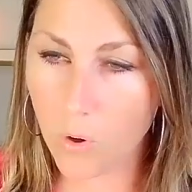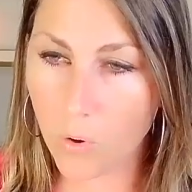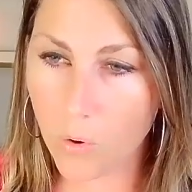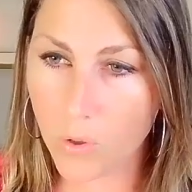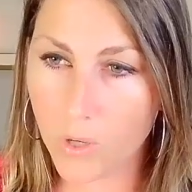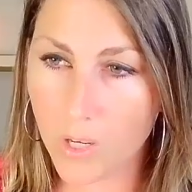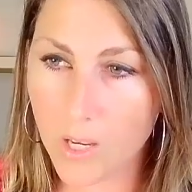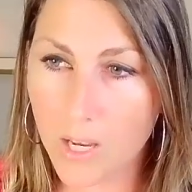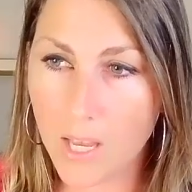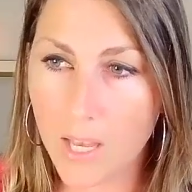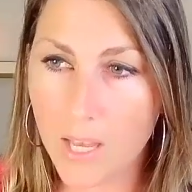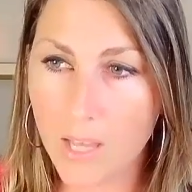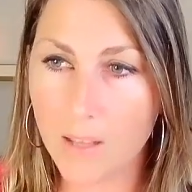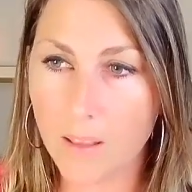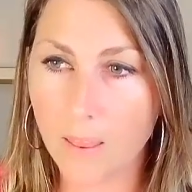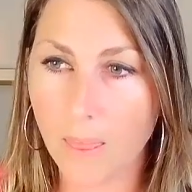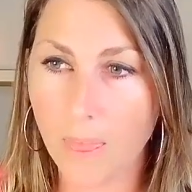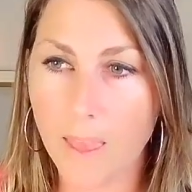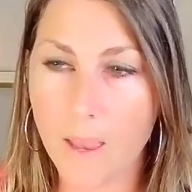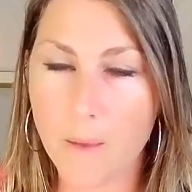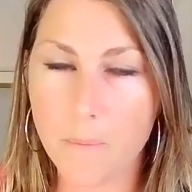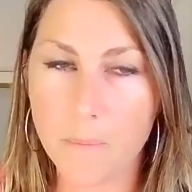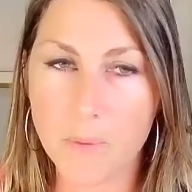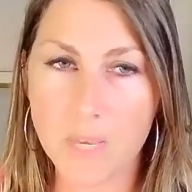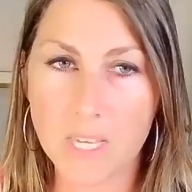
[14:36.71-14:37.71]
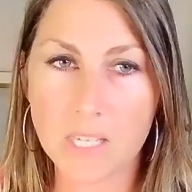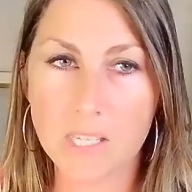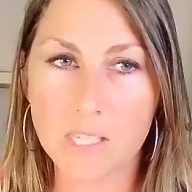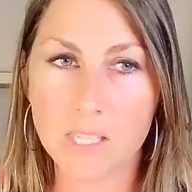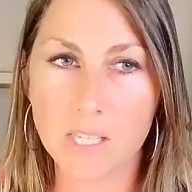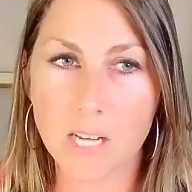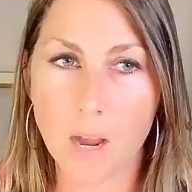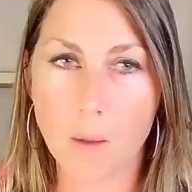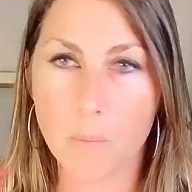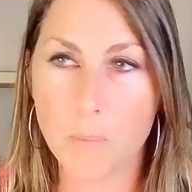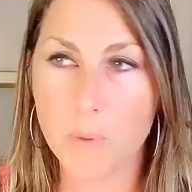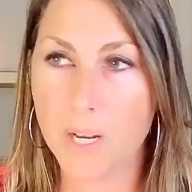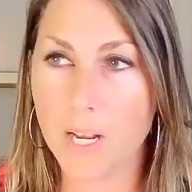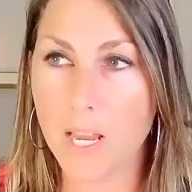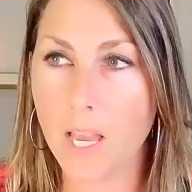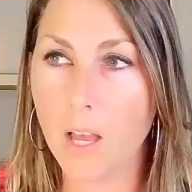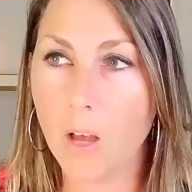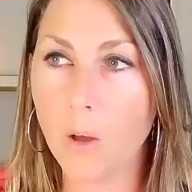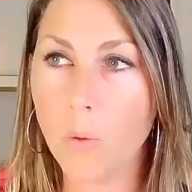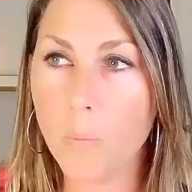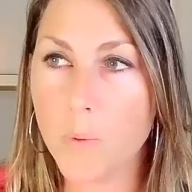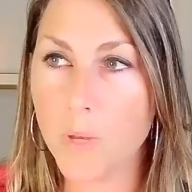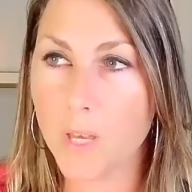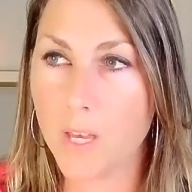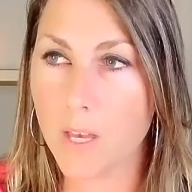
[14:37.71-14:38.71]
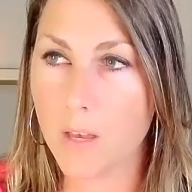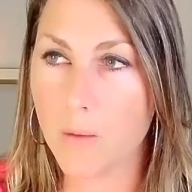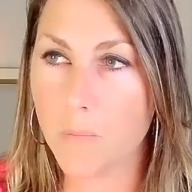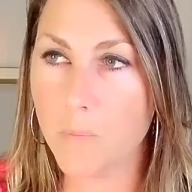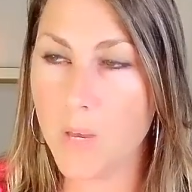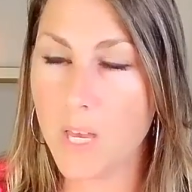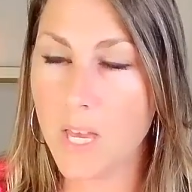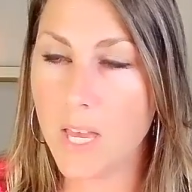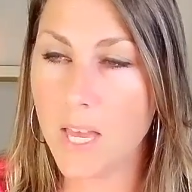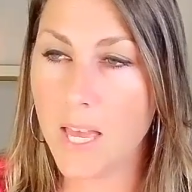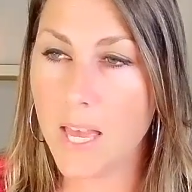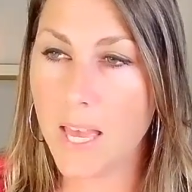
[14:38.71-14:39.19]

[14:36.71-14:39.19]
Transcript: road, let me stop and help him